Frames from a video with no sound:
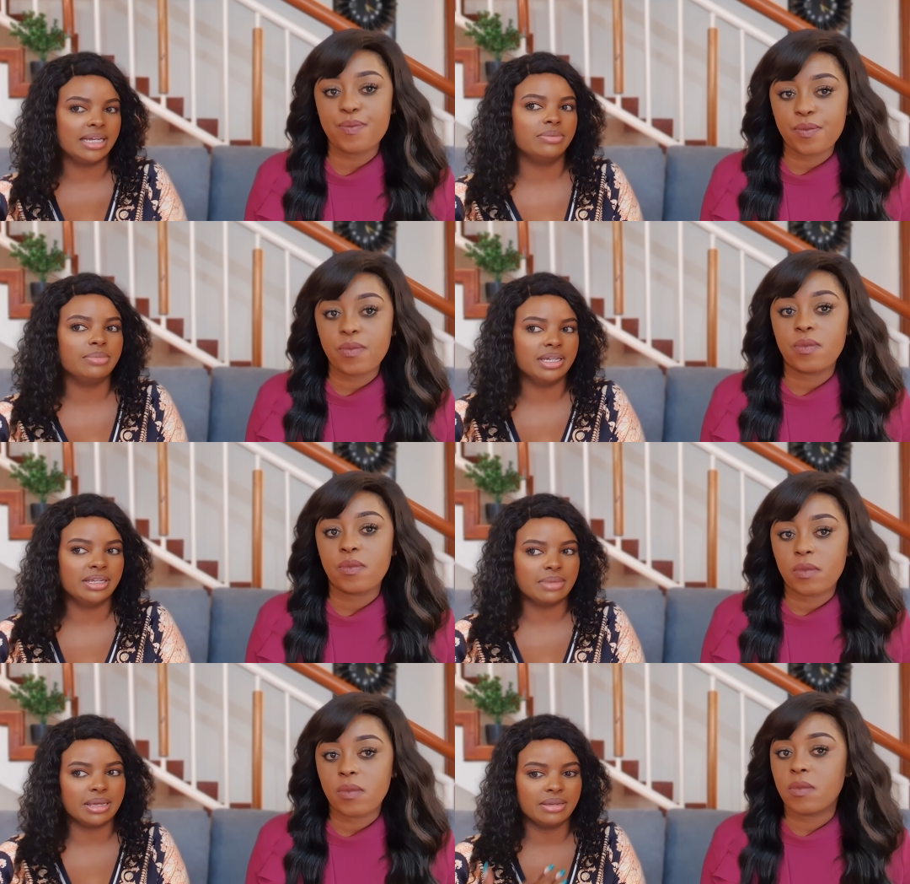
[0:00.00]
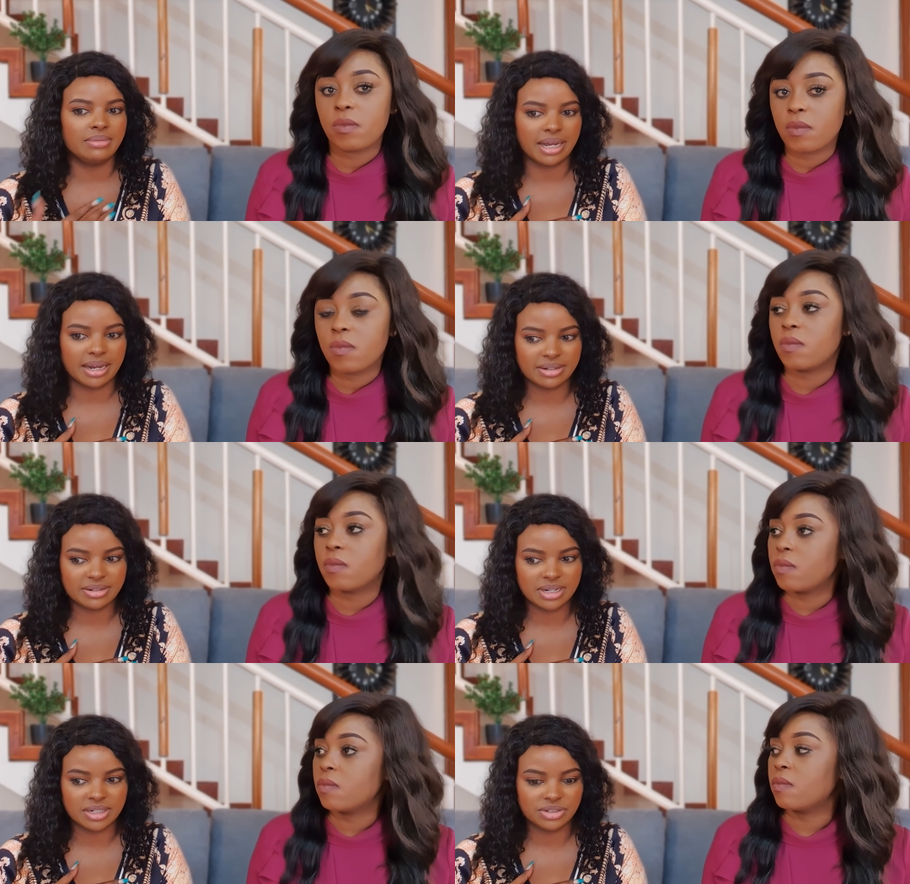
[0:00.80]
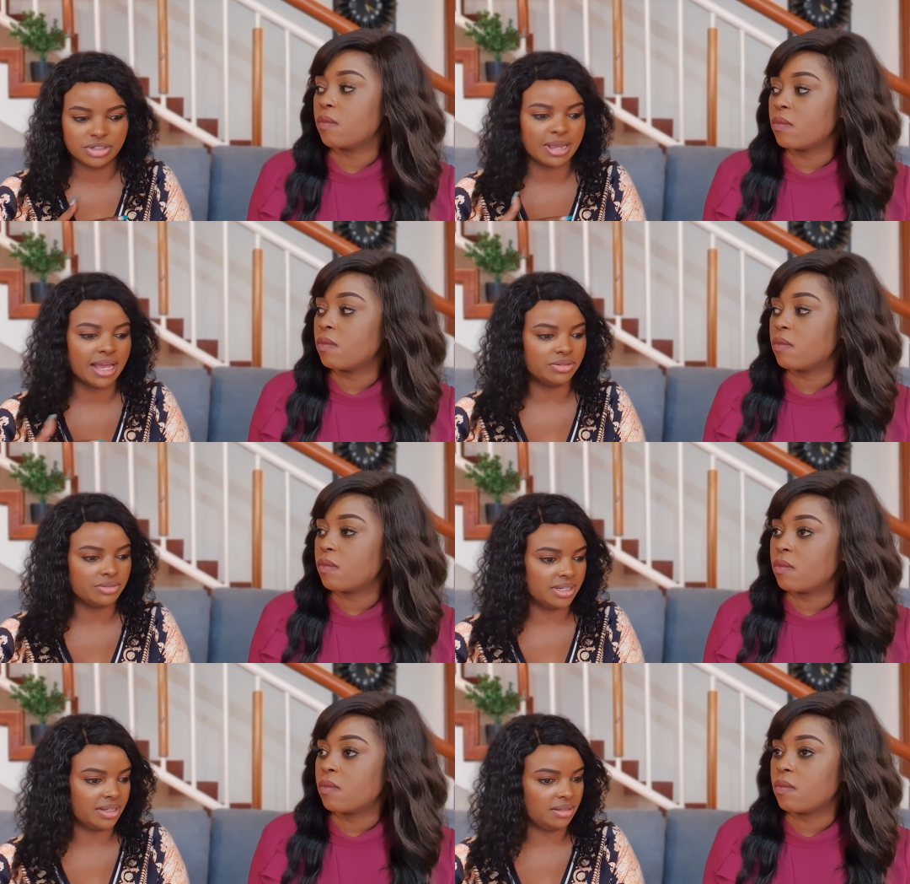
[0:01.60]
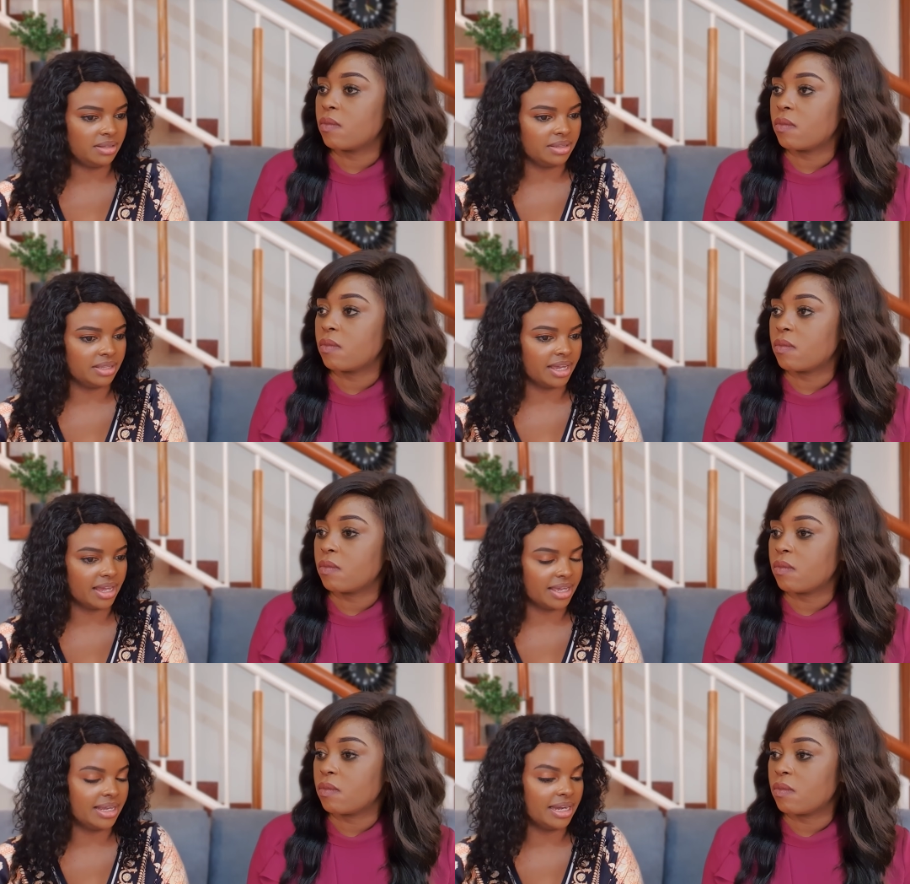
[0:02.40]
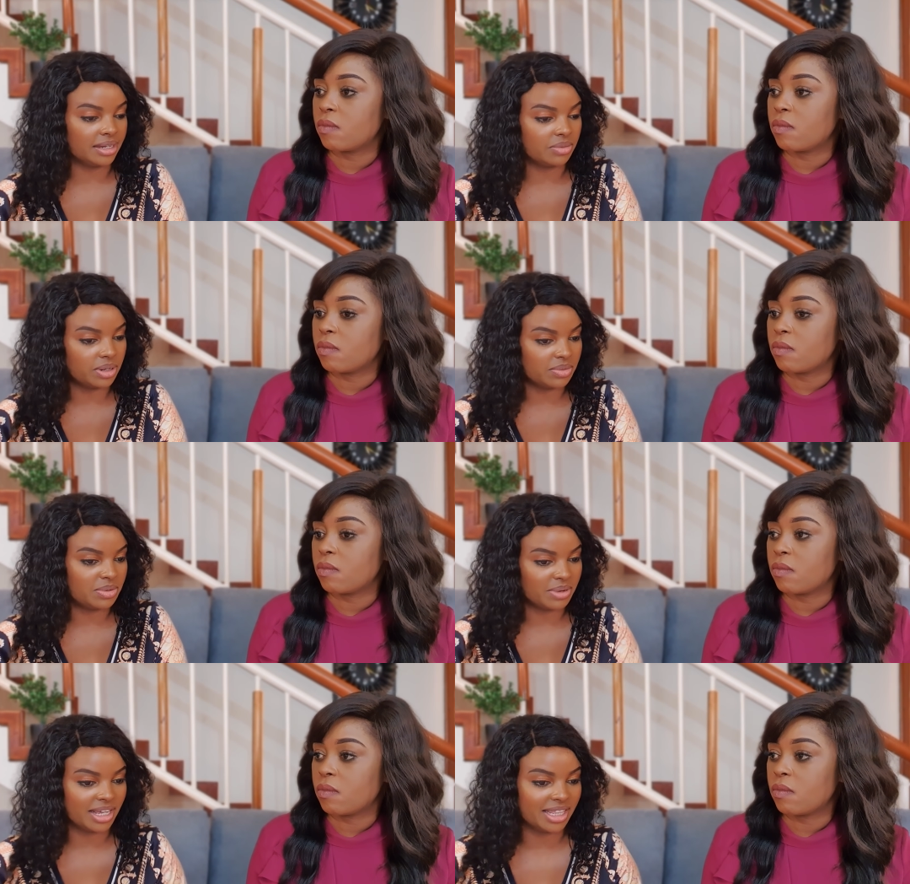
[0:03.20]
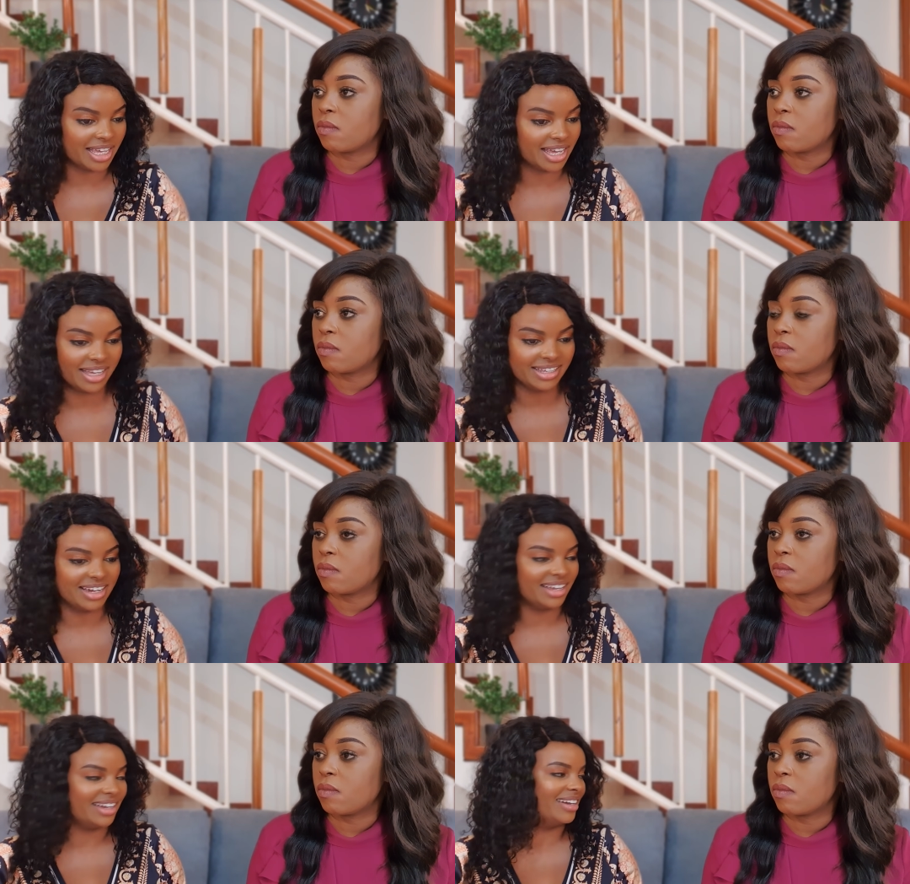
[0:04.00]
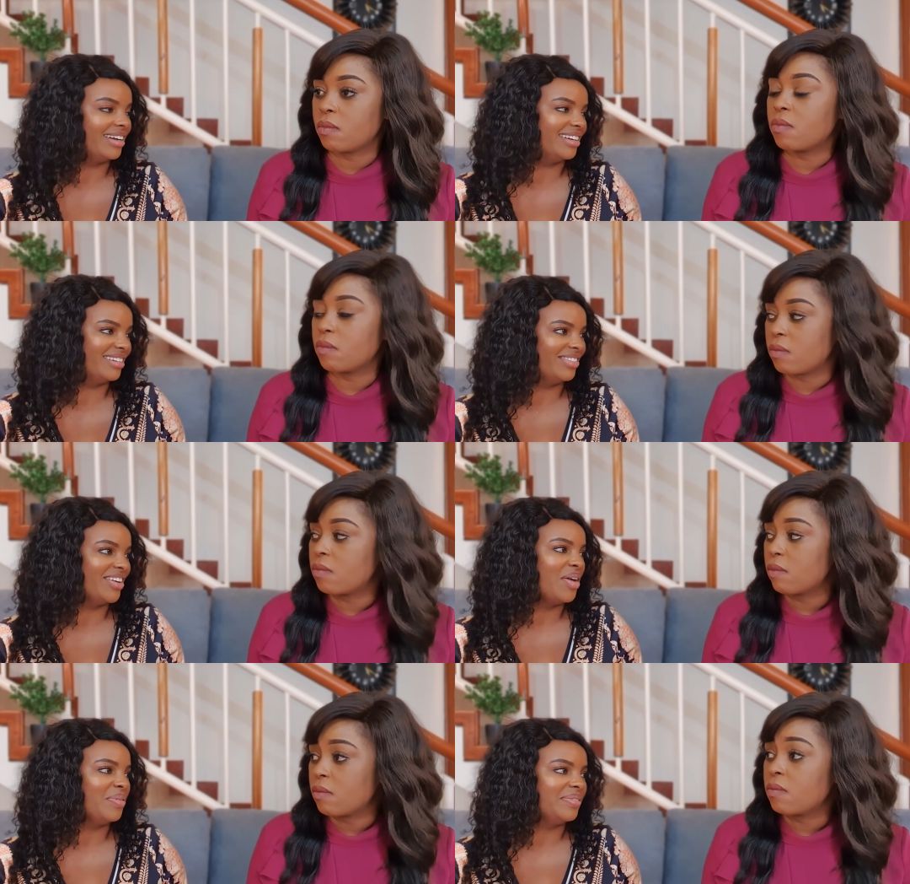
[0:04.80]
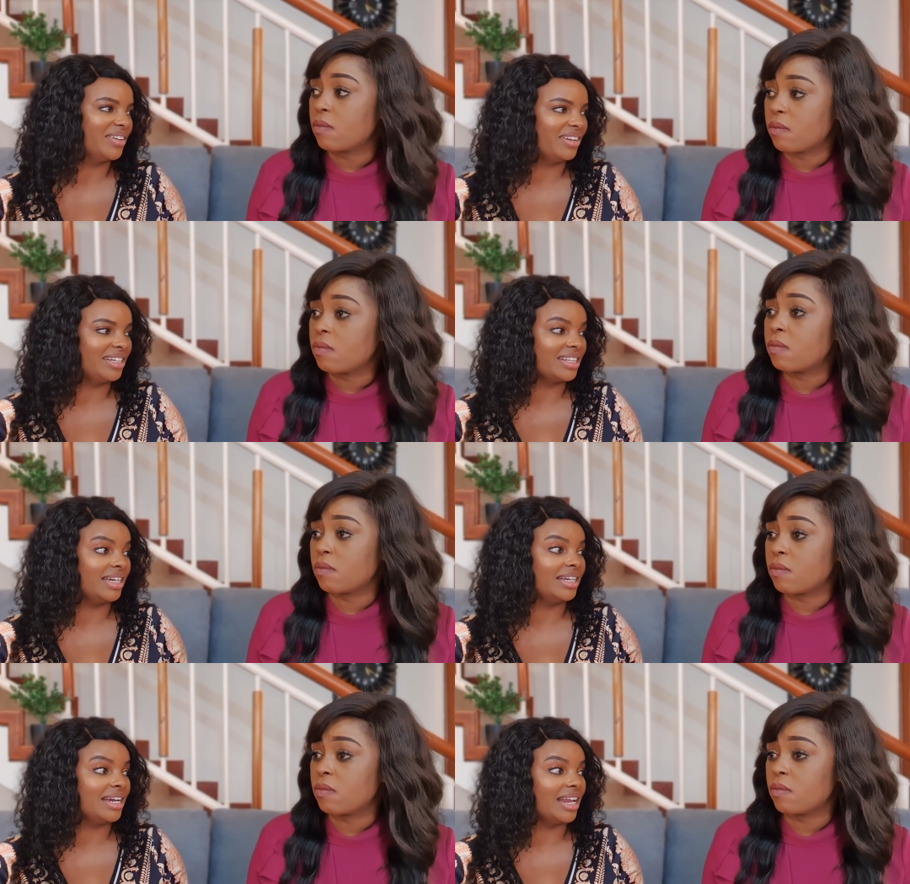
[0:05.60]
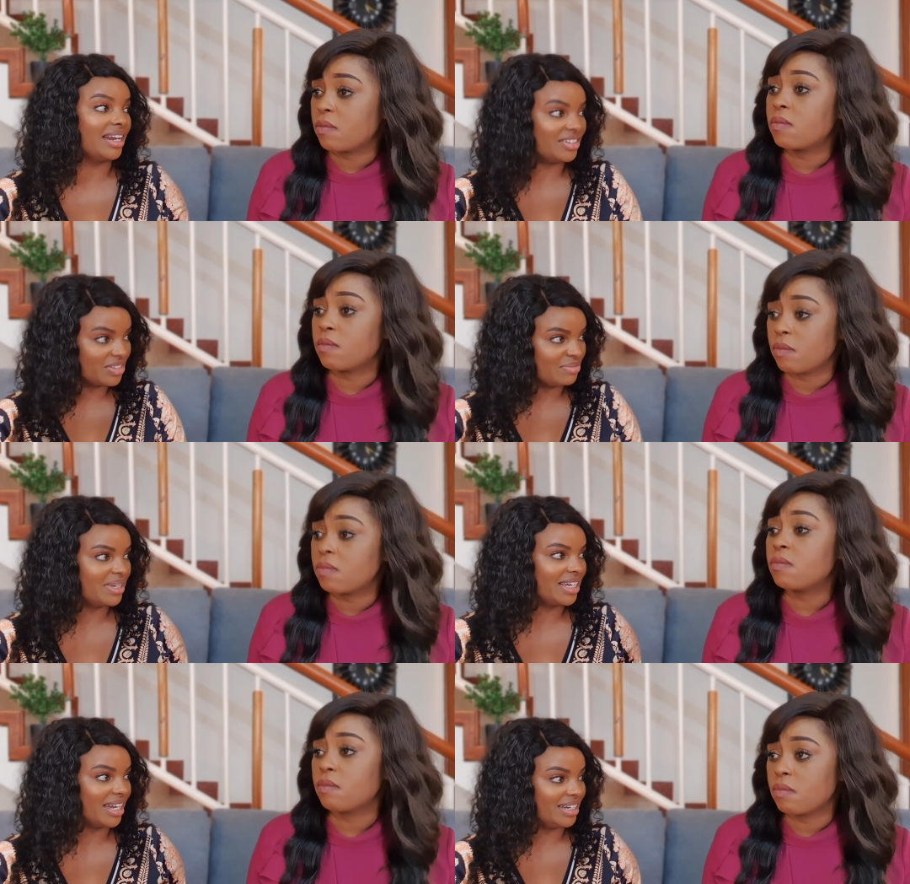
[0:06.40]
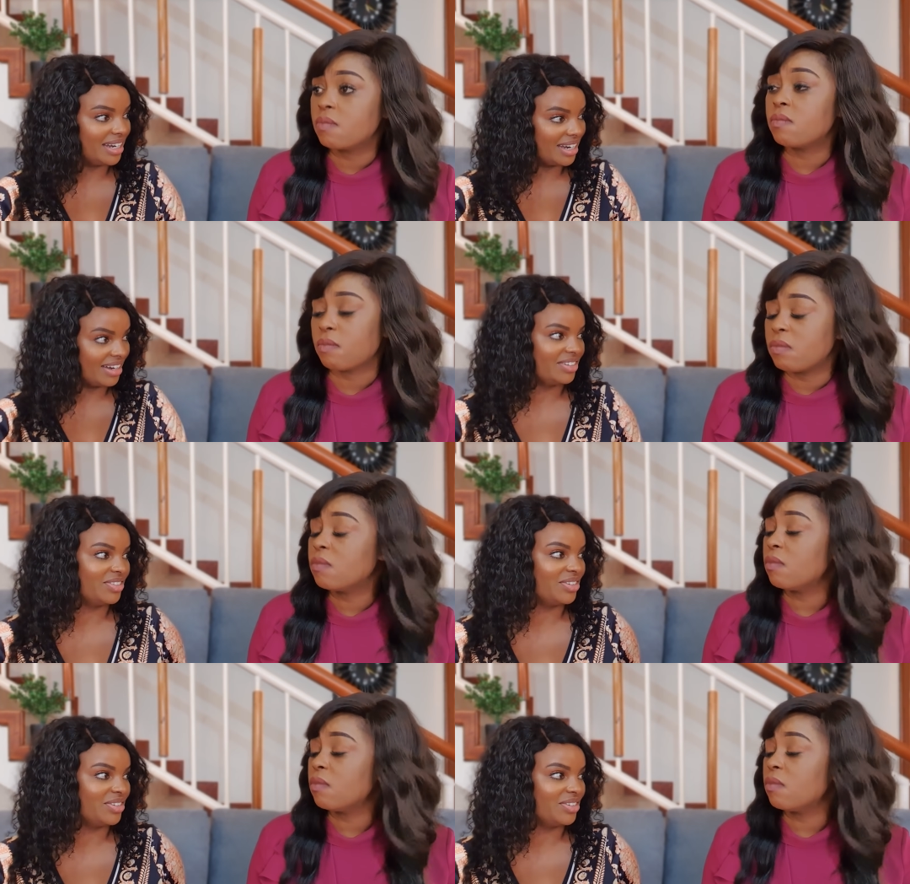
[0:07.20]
Speaker 1: like me in my in my current relationship i had to tell the guy like when we were there like we call it the declaration, making a declaration in